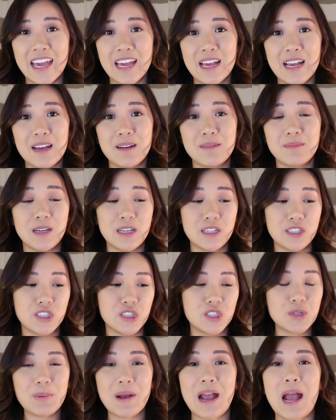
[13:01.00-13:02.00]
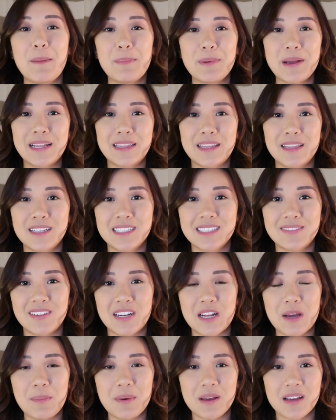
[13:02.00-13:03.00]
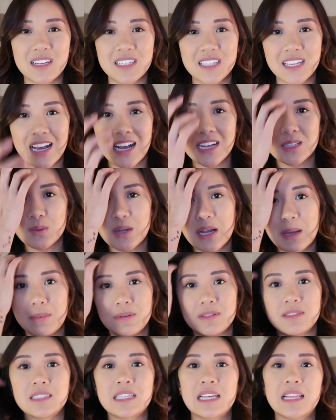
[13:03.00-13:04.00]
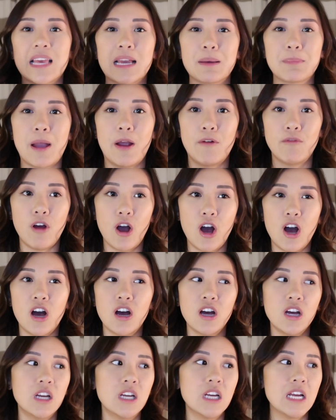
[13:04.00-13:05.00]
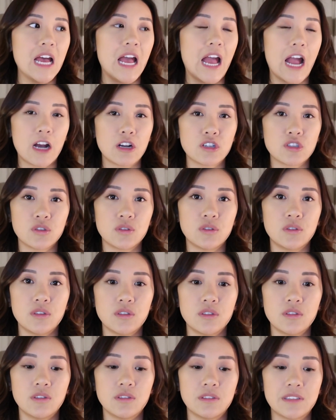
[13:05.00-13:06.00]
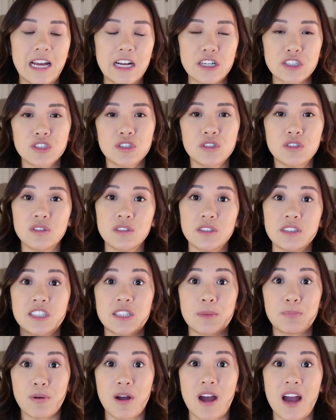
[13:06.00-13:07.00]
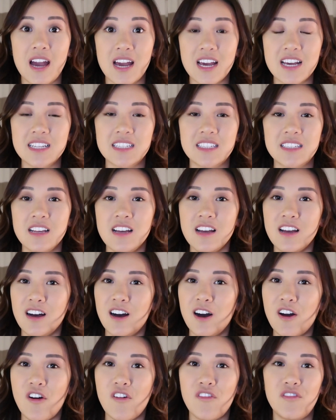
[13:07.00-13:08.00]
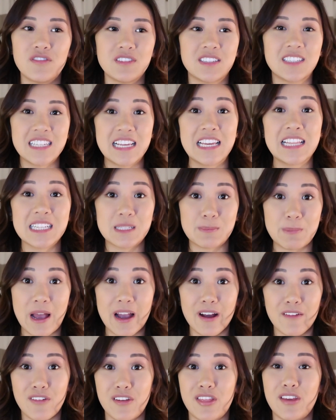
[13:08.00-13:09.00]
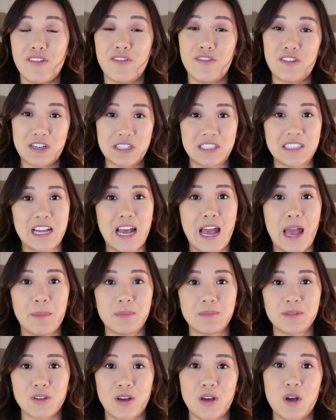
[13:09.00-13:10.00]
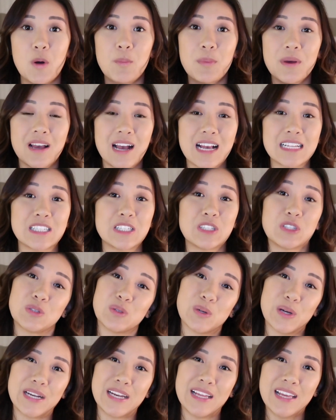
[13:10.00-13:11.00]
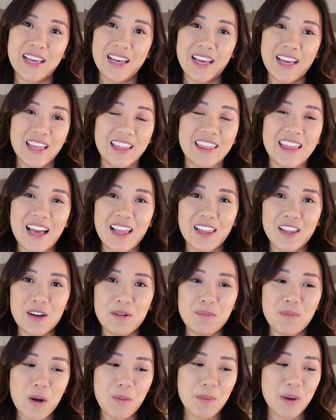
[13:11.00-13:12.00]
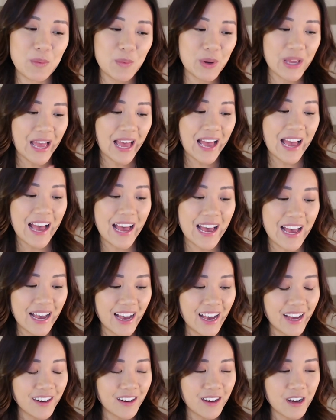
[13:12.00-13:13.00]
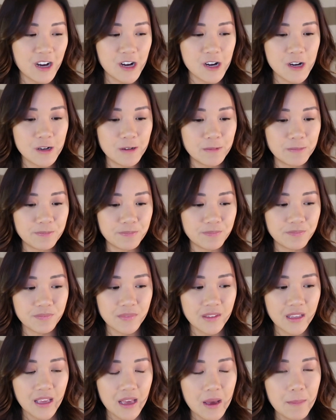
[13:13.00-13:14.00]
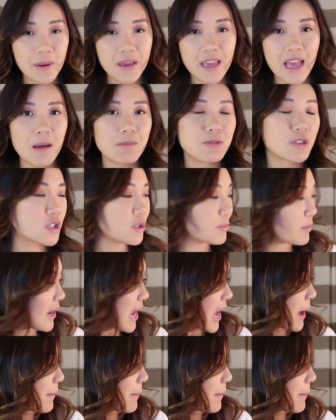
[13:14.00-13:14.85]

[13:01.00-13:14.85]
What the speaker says: I am super happy I did this video, because you guys were able to see like my raw, actual, natural surprise of seeing this bag for the first time. So I hope you guys enjoyed that little moment we had. But yeah, I'm super